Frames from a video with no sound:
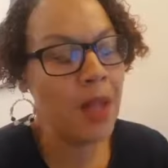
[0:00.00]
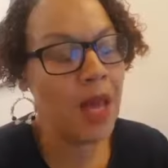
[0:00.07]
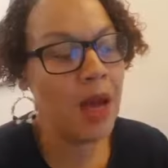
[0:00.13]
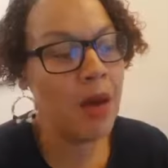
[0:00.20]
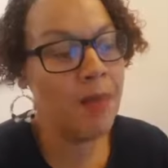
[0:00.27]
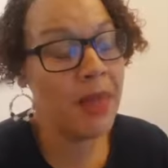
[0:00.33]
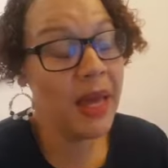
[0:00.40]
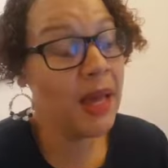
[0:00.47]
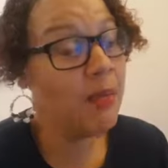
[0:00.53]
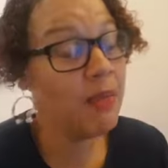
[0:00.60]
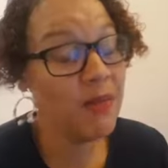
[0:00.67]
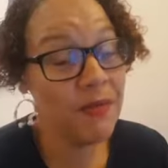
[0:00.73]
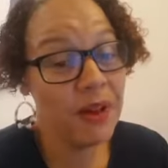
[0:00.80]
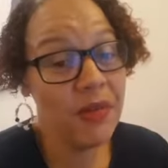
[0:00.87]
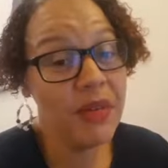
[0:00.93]
that can
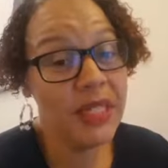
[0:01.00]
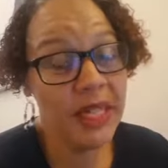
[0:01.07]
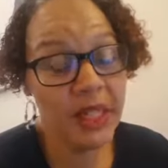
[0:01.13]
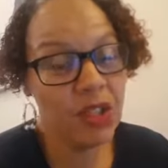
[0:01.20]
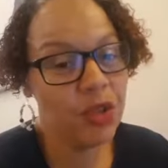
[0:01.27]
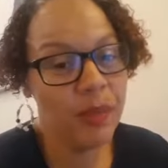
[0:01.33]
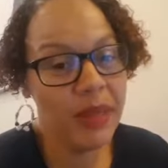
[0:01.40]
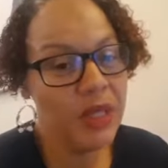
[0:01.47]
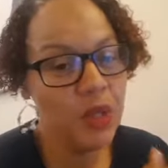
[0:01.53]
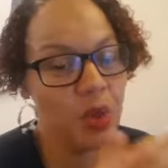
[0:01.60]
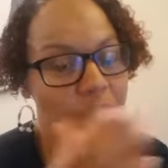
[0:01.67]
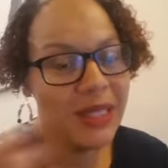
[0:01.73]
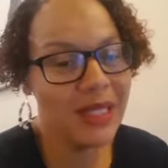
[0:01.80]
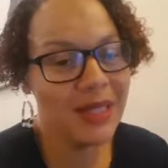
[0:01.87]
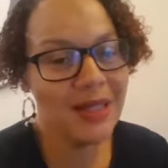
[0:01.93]
be very
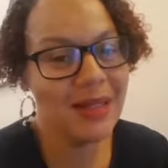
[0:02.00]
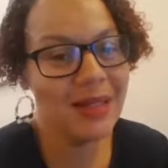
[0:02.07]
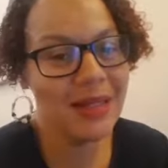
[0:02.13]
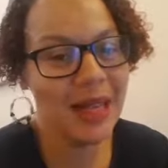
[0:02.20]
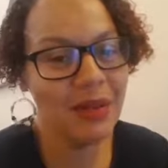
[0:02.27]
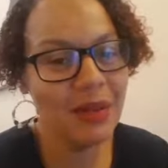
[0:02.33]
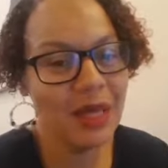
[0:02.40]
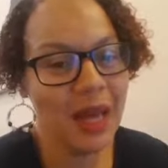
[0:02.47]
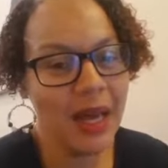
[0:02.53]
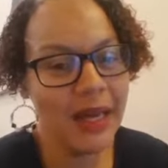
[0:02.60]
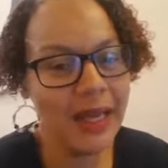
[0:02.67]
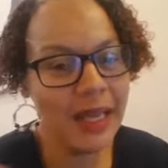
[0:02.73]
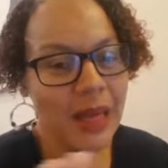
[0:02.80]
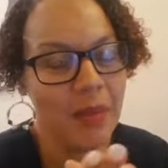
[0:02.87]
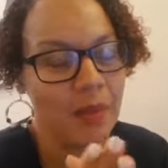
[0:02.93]
detrimental, and it doesn't sound
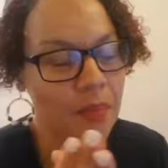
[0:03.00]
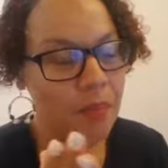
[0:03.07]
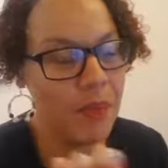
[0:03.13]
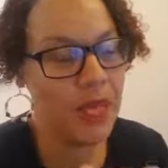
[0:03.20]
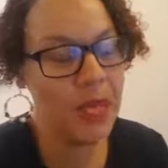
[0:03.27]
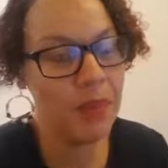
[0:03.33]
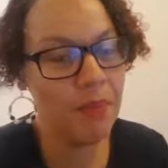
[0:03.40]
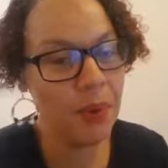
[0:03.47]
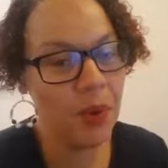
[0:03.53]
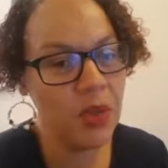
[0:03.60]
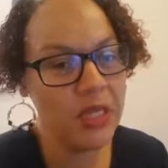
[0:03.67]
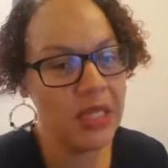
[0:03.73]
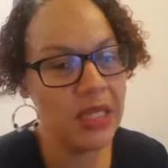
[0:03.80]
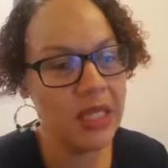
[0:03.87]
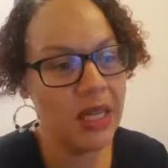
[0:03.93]
like it, being
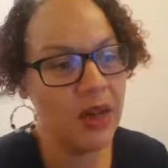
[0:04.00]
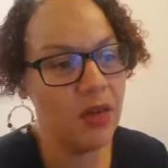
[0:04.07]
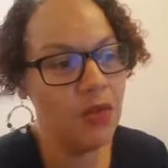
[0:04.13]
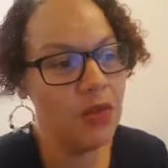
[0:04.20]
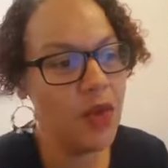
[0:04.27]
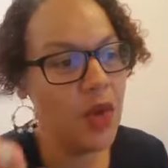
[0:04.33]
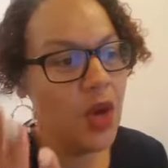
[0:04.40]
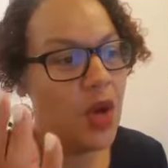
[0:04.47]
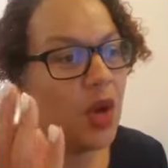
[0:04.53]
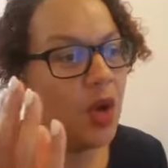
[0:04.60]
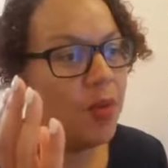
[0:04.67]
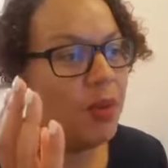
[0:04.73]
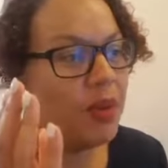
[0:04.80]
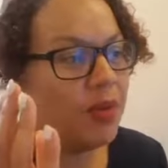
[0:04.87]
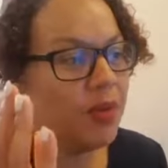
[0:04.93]
positive.
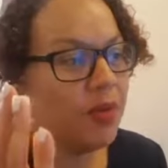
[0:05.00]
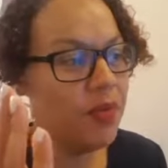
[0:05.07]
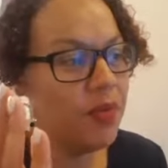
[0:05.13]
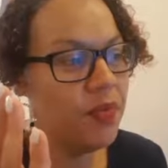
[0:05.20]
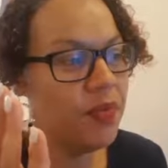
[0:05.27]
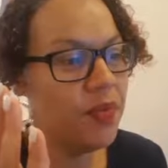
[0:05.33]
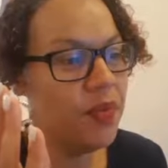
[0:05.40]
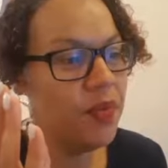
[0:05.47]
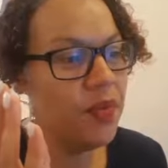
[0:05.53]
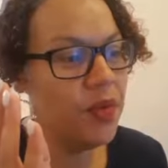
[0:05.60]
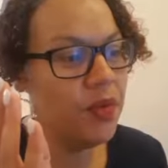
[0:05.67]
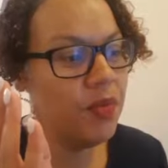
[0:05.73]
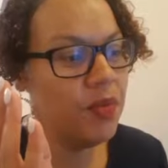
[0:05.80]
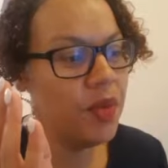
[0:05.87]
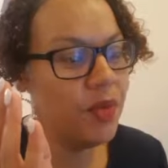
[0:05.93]
But
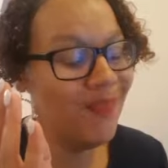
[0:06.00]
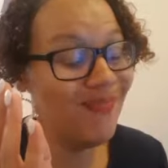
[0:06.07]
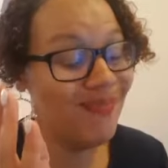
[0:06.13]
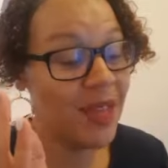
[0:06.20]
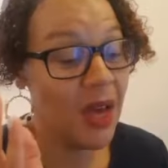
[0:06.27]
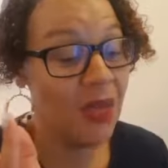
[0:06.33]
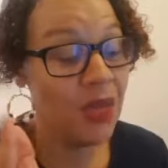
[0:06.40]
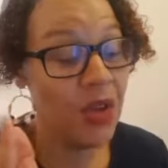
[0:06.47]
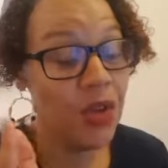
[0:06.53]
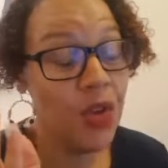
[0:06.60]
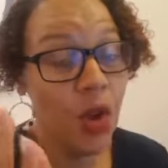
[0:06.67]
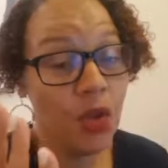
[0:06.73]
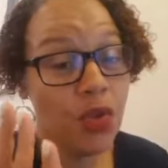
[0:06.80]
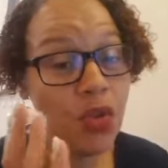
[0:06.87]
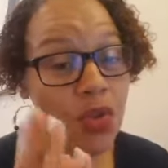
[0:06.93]
the
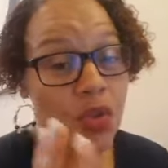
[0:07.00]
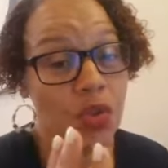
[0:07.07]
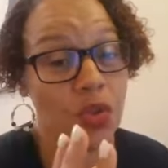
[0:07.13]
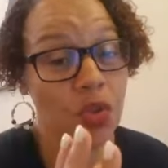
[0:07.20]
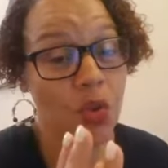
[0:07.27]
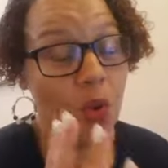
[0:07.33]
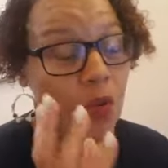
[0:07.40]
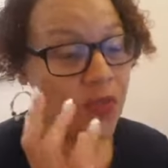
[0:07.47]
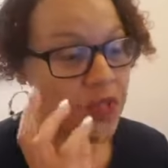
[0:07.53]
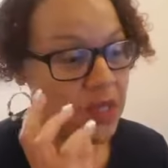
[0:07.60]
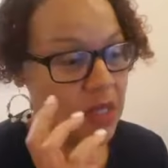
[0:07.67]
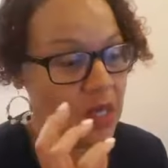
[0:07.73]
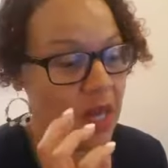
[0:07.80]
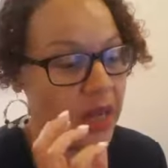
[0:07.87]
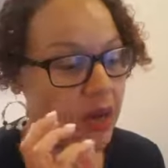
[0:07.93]
nonsense of
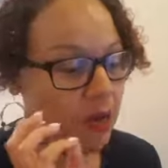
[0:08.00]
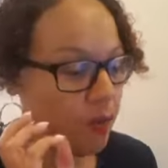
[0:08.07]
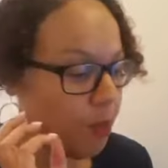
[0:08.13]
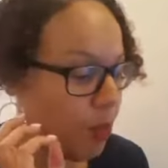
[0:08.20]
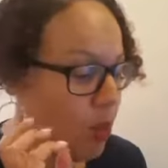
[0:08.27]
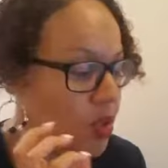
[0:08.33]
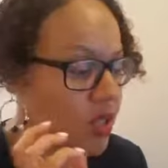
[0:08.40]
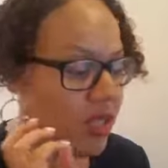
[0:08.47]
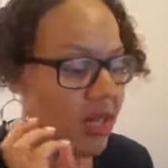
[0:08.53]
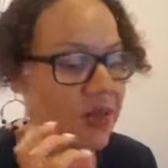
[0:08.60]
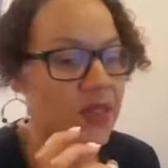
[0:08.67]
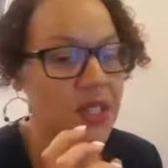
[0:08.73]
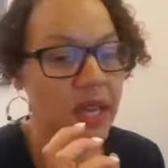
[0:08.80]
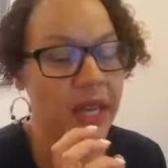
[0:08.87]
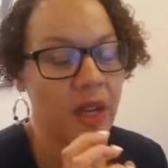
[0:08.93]
this kind of positive
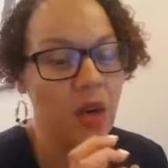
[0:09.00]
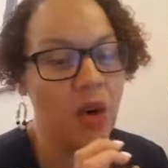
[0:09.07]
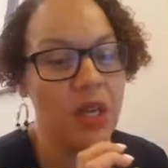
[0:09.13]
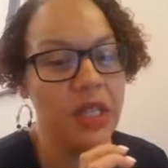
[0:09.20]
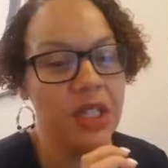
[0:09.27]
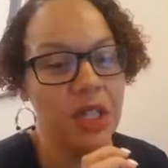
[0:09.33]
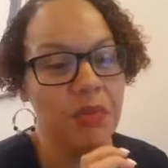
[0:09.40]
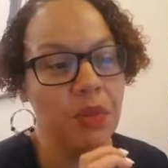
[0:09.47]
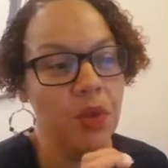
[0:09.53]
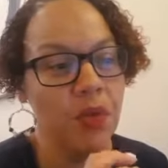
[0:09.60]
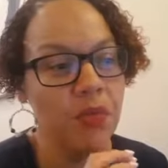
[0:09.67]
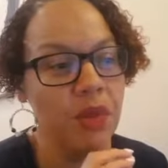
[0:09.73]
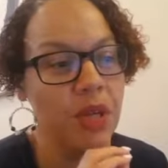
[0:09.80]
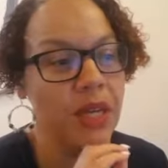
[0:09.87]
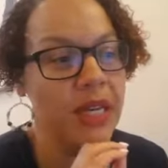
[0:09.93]
psychology
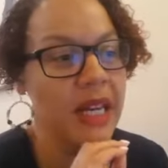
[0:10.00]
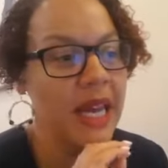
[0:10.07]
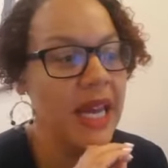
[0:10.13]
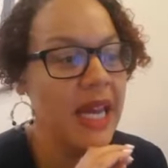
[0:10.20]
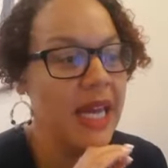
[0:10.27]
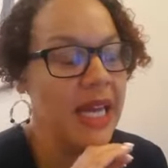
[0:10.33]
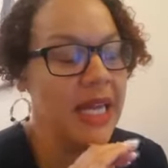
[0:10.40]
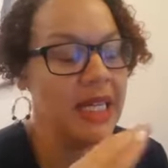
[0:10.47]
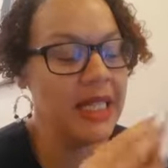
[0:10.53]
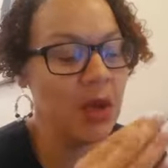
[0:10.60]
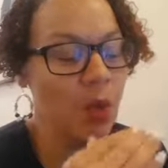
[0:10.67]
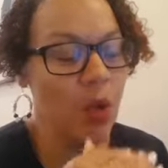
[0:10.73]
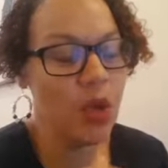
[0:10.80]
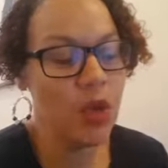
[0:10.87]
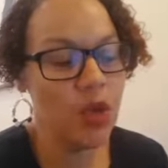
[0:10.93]
movement is
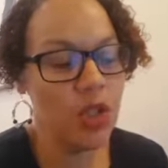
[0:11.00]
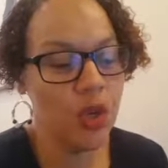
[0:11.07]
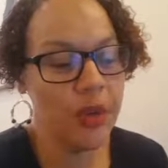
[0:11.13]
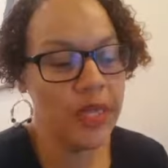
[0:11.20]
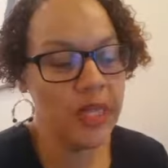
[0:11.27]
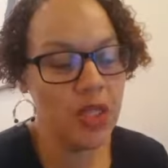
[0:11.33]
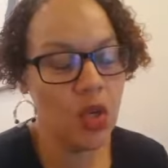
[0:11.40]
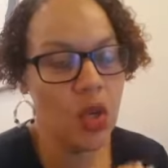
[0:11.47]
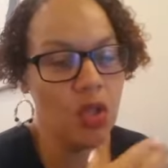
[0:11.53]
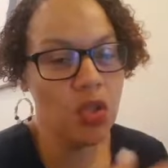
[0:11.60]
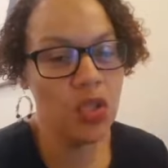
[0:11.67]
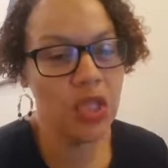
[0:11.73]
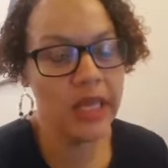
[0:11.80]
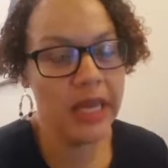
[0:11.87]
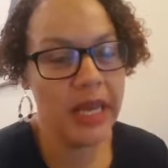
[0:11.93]
that what you're doing is
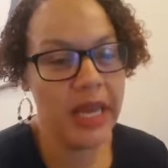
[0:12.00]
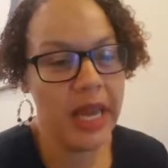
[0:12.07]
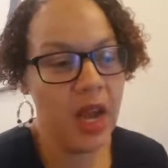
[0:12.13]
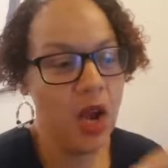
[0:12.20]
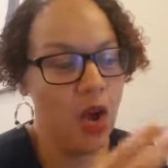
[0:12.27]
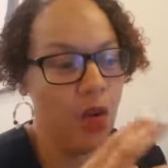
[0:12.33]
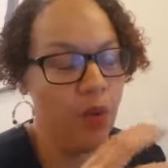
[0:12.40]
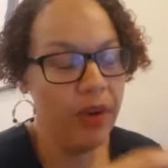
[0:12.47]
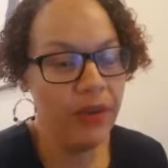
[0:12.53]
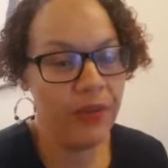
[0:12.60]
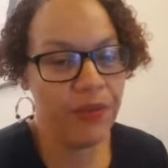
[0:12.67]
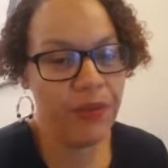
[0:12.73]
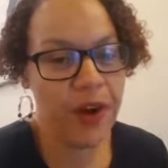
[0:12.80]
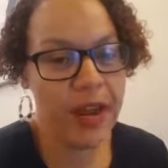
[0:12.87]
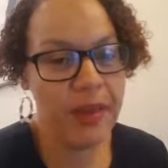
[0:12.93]
constantly
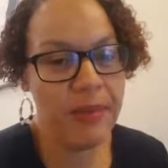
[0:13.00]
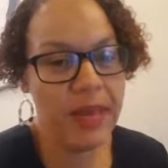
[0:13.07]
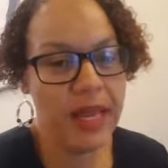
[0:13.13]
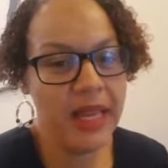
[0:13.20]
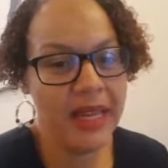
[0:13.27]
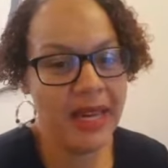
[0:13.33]
reframing